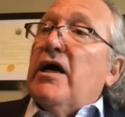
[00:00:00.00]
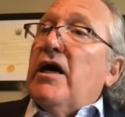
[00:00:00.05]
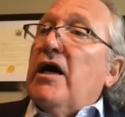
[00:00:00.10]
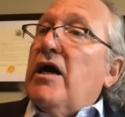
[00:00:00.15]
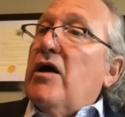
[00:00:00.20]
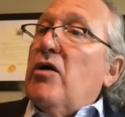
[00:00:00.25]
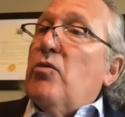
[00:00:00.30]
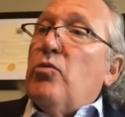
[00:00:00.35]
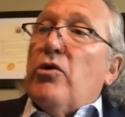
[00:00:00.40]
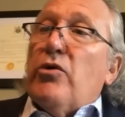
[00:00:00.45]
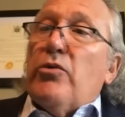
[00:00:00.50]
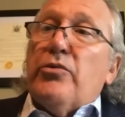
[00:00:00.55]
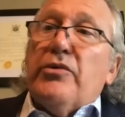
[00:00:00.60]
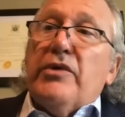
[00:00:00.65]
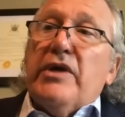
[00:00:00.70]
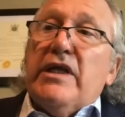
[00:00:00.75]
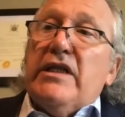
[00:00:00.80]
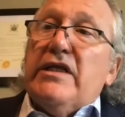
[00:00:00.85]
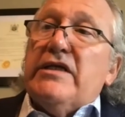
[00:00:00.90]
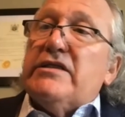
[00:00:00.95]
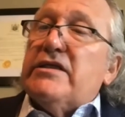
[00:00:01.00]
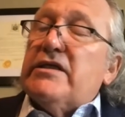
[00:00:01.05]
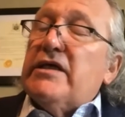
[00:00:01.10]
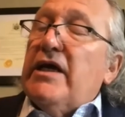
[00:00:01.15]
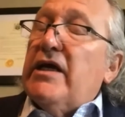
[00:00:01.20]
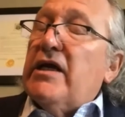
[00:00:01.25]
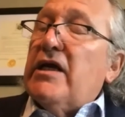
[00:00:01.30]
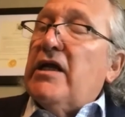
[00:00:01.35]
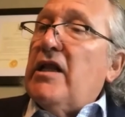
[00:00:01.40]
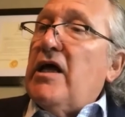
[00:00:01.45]
we're really
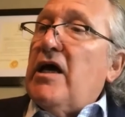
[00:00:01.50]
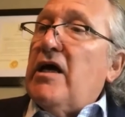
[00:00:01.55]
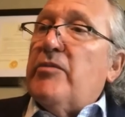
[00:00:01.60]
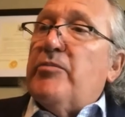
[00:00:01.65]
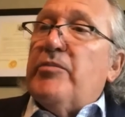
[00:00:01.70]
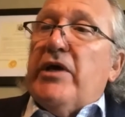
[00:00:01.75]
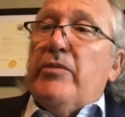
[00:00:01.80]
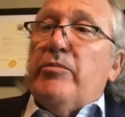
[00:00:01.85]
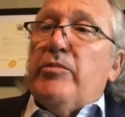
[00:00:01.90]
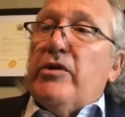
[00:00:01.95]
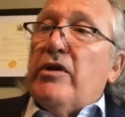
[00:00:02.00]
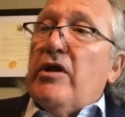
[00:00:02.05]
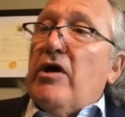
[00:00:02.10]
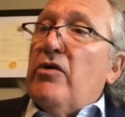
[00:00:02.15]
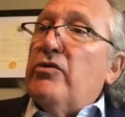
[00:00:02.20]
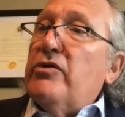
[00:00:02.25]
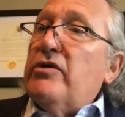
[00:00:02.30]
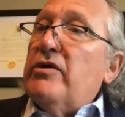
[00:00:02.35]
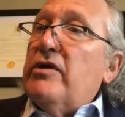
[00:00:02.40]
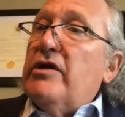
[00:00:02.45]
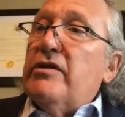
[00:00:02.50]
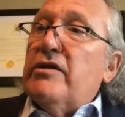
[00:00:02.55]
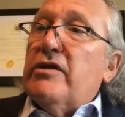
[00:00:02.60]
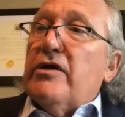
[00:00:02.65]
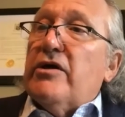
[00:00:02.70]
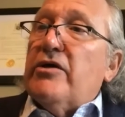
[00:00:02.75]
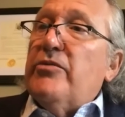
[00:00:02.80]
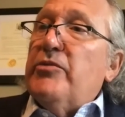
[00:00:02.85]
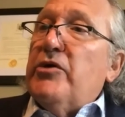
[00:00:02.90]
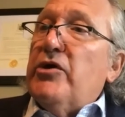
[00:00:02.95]
seeing a lot of people out in
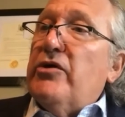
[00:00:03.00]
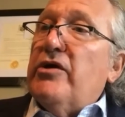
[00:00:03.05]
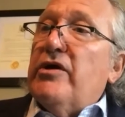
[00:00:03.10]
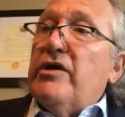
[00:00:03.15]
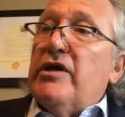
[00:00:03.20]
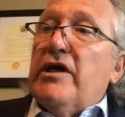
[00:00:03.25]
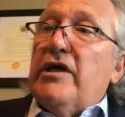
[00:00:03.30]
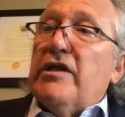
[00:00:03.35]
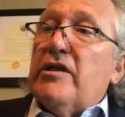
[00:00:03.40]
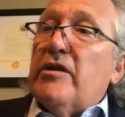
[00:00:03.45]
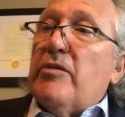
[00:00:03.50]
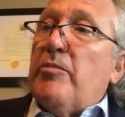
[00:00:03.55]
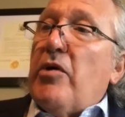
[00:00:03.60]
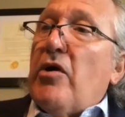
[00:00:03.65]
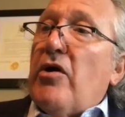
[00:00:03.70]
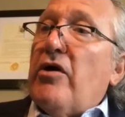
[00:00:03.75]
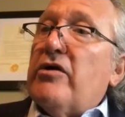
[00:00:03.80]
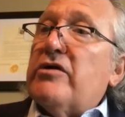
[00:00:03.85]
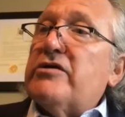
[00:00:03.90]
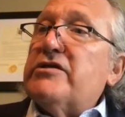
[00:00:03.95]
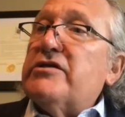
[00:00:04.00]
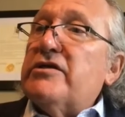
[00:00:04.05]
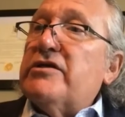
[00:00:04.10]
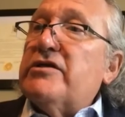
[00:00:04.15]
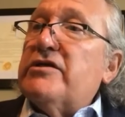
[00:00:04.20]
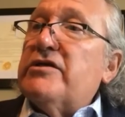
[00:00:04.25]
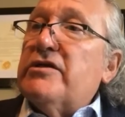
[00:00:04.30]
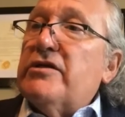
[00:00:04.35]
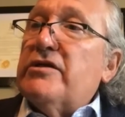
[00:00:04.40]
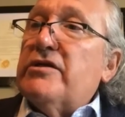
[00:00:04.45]
the community, in the parks
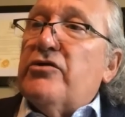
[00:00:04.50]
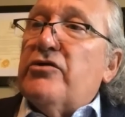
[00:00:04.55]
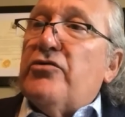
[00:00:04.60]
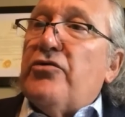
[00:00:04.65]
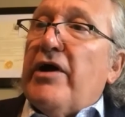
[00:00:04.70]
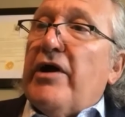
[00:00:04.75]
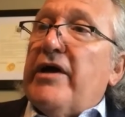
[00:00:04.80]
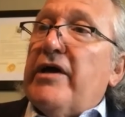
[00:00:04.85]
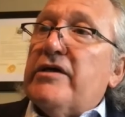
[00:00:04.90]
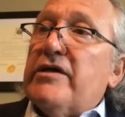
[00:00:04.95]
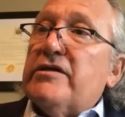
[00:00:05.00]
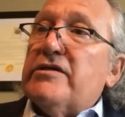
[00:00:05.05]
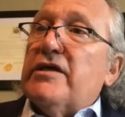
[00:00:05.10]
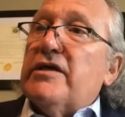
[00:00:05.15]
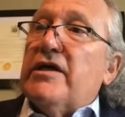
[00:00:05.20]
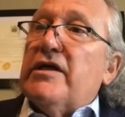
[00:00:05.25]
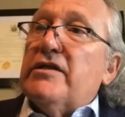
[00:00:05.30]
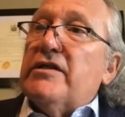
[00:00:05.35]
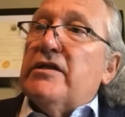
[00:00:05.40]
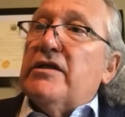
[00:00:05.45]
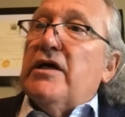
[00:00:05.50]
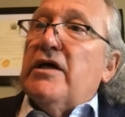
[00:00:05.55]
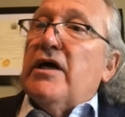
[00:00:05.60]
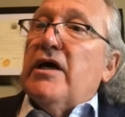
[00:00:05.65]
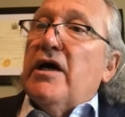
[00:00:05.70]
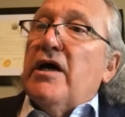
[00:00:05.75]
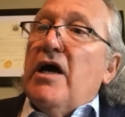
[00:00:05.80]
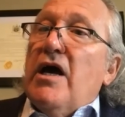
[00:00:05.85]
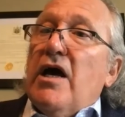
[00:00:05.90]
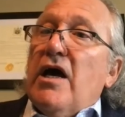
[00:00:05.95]
and the trails, and
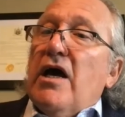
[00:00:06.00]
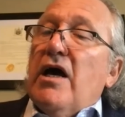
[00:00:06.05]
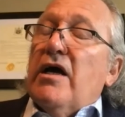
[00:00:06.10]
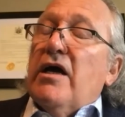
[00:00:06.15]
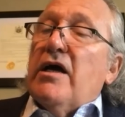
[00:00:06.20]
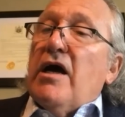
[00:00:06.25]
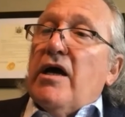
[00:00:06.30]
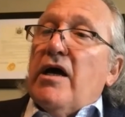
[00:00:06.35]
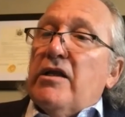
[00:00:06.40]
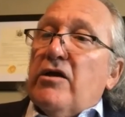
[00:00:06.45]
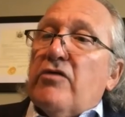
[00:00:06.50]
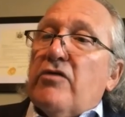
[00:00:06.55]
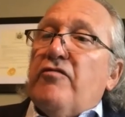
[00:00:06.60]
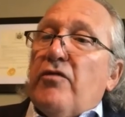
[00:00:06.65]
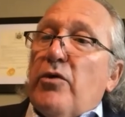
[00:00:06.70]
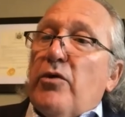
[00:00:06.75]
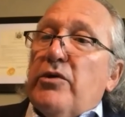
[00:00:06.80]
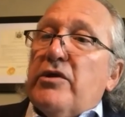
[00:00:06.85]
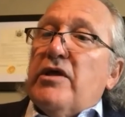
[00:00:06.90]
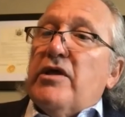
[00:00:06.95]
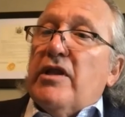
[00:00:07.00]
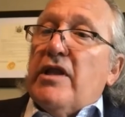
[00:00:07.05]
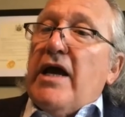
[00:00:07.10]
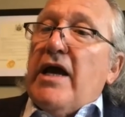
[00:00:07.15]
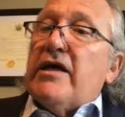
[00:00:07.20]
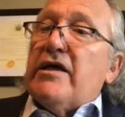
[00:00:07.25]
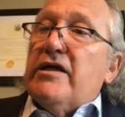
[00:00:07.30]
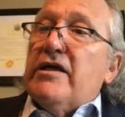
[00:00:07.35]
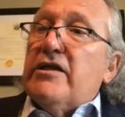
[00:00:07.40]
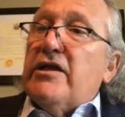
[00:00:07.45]
I look forward to that
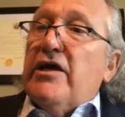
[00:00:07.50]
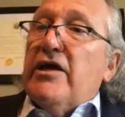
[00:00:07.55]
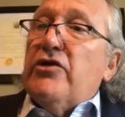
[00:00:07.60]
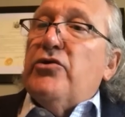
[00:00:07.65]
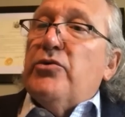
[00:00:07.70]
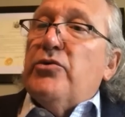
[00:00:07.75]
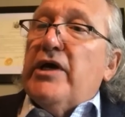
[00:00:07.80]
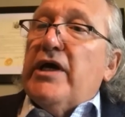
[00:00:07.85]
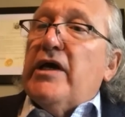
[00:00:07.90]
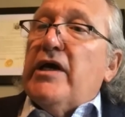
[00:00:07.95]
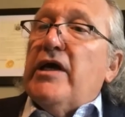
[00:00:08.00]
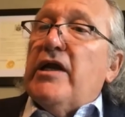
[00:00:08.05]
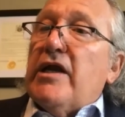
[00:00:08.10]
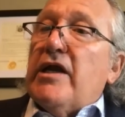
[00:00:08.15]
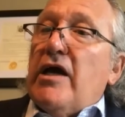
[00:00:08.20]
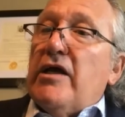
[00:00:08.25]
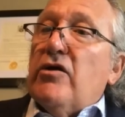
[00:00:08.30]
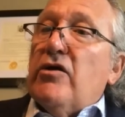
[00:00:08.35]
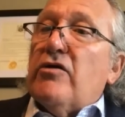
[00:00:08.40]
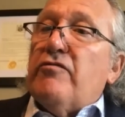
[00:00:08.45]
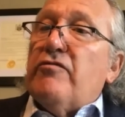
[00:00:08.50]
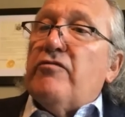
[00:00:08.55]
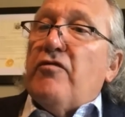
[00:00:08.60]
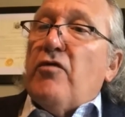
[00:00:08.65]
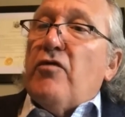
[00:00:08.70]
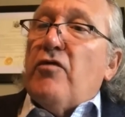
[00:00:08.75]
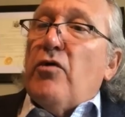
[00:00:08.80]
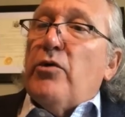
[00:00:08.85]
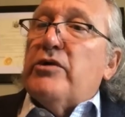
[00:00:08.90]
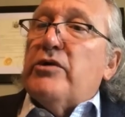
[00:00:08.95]
continuing, and I look
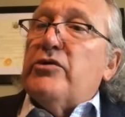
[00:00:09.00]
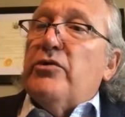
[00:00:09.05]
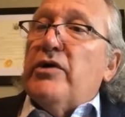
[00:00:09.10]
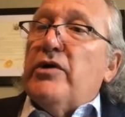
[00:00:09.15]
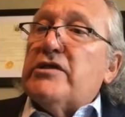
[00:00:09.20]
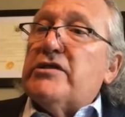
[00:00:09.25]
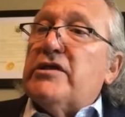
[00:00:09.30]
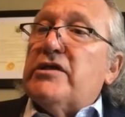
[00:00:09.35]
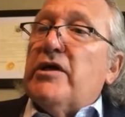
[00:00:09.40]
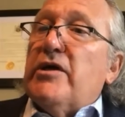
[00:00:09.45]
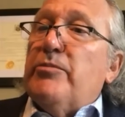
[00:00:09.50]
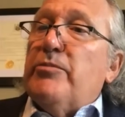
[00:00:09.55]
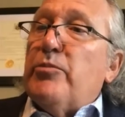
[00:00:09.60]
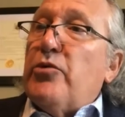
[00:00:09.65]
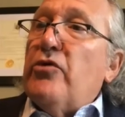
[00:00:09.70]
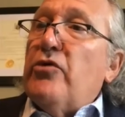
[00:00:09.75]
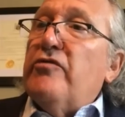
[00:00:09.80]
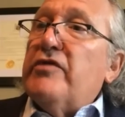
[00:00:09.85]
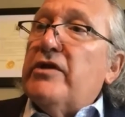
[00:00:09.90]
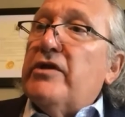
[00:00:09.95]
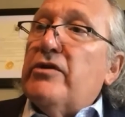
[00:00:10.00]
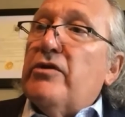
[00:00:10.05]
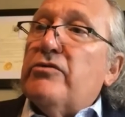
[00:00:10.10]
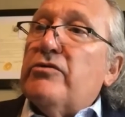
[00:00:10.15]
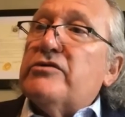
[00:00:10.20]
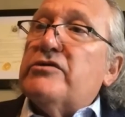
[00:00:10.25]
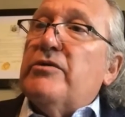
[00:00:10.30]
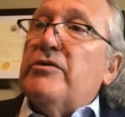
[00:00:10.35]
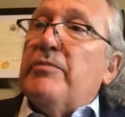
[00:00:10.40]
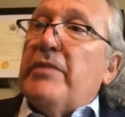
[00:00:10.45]
forward to us improving
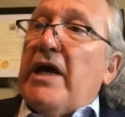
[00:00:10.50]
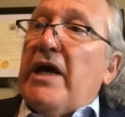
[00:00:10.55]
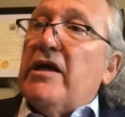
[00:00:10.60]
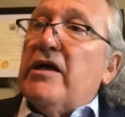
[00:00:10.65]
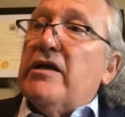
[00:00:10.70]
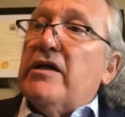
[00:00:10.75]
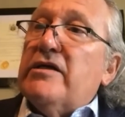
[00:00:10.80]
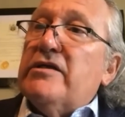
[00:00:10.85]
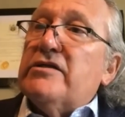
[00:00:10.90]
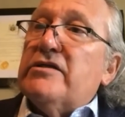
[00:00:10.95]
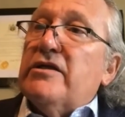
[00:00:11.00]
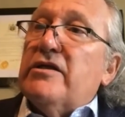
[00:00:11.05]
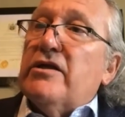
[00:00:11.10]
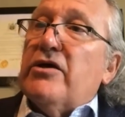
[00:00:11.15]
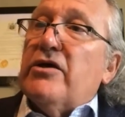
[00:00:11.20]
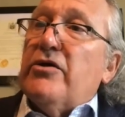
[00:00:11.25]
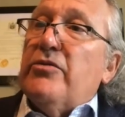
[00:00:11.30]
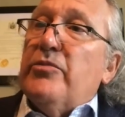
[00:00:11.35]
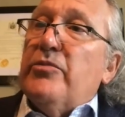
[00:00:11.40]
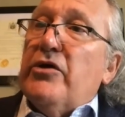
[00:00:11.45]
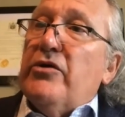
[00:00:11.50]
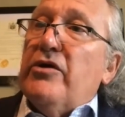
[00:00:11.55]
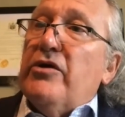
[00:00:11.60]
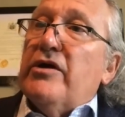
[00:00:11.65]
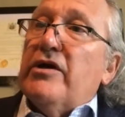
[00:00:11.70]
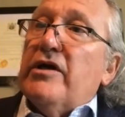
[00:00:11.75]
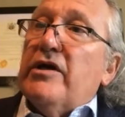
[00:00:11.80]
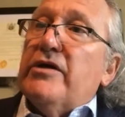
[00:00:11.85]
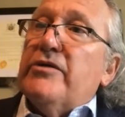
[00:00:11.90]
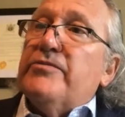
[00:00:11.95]
those amenities in the
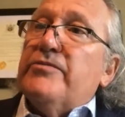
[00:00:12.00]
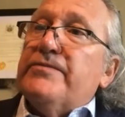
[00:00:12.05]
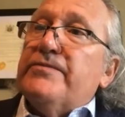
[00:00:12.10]
community.